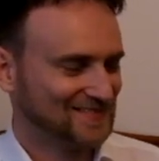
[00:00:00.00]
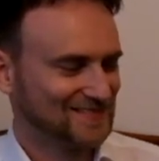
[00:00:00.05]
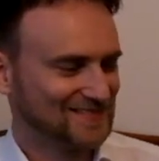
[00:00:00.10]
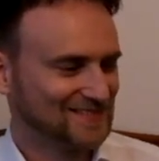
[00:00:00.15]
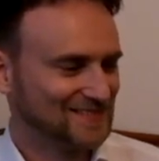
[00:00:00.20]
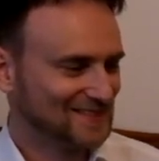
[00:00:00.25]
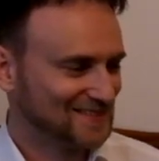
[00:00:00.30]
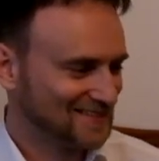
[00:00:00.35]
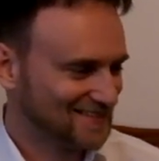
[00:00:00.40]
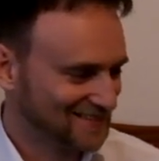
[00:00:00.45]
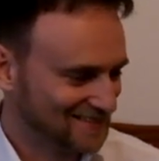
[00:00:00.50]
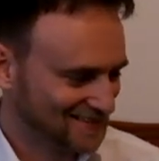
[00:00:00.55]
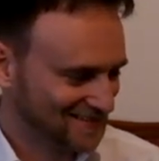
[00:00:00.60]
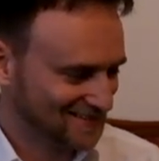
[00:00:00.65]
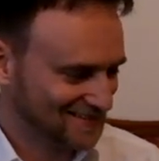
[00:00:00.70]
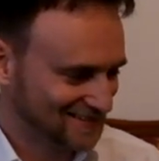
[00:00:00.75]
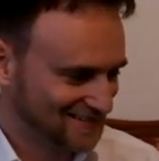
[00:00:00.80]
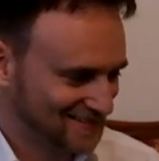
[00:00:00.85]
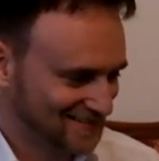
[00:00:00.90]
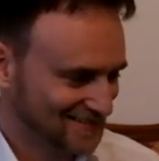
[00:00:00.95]
I drink
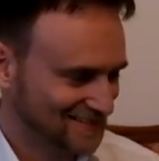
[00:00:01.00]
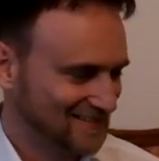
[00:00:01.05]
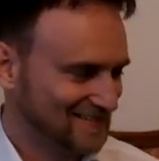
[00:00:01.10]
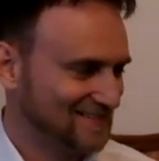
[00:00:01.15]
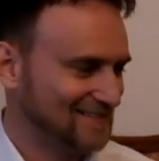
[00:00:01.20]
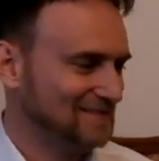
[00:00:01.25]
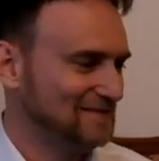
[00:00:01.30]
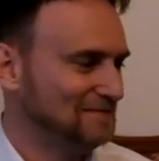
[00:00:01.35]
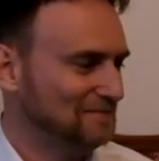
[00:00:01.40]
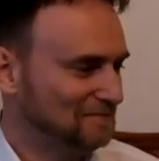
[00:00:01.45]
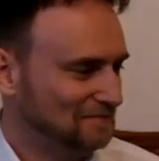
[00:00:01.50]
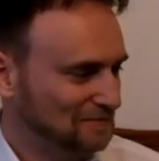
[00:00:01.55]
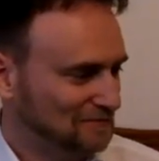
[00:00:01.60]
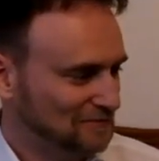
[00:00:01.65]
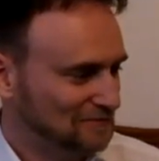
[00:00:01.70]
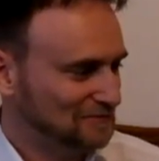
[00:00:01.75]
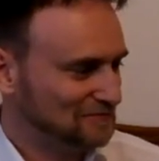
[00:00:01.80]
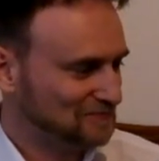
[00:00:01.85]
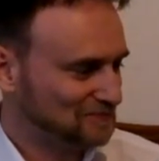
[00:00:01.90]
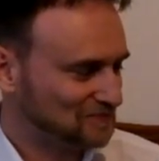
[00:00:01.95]
better stuff, so
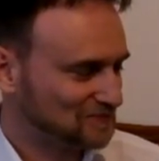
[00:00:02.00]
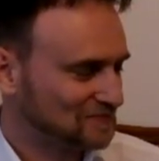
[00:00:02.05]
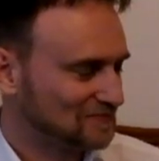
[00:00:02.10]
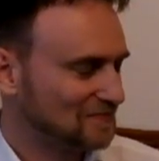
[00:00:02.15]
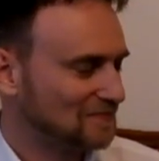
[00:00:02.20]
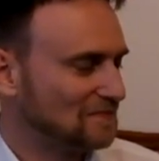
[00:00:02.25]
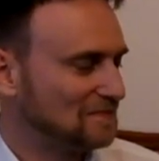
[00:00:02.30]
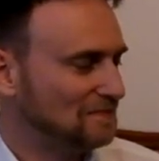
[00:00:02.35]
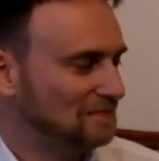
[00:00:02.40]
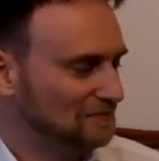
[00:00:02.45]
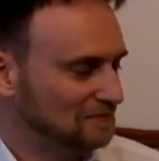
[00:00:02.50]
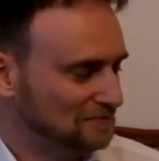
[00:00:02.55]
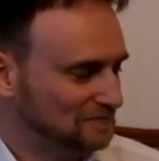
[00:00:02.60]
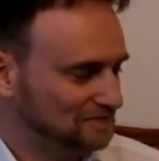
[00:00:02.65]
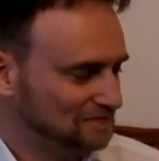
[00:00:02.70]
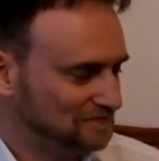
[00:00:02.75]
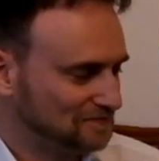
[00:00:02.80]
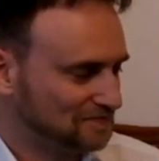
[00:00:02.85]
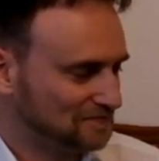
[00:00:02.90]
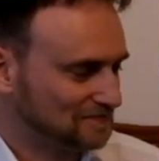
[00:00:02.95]
I'm sorry. I hope you're
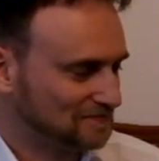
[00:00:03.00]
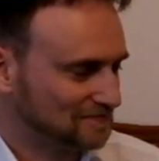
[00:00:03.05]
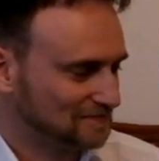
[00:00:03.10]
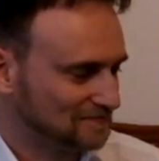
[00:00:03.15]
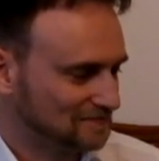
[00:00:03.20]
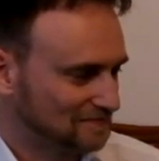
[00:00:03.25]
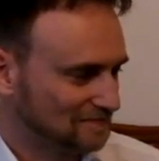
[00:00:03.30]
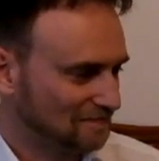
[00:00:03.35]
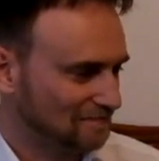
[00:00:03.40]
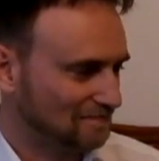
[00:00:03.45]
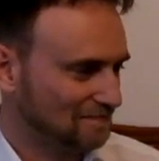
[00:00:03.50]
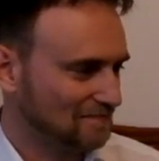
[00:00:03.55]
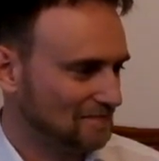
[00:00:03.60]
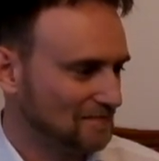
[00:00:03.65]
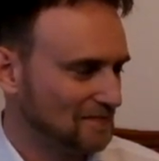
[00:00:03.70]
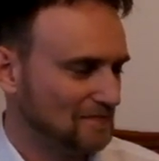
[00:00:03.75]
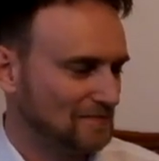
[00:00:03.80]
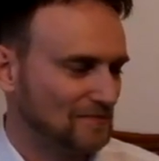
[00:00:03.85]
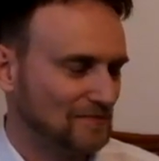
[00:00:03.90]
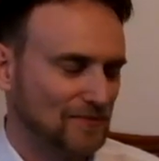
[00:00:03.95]
not offended.
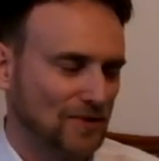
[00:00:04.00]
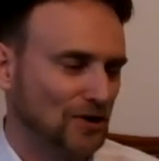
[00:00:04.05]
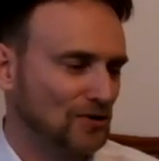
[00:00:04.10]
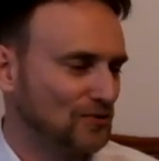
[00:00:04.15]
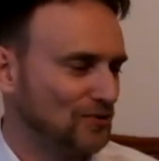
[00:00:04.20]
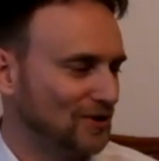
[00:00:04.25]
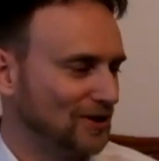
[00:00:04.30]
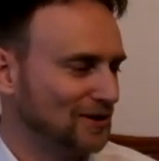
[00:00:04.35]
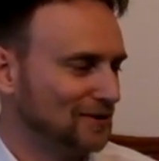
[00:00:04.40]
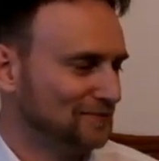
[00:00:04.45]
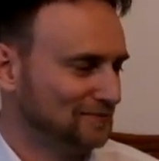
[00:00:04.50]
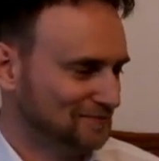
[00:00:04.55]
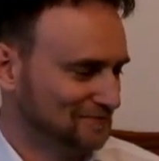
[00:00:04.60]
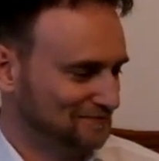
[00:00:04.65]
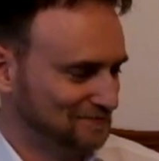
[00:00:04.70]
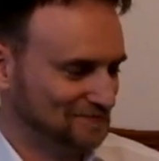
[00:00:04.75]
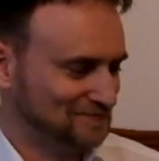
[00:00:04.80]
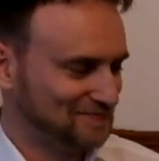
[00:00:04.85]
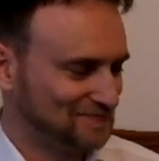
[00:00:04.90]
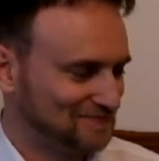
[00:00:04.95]
Not really.
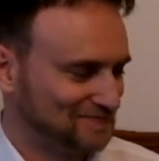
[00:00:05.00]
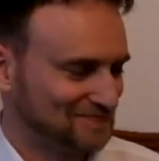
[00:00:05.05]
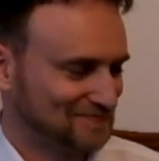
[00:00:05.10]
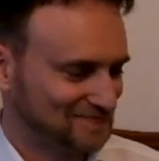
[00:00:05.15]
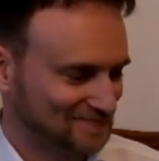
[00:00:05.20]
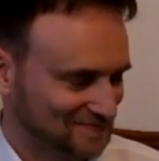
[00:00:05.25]
Yeah.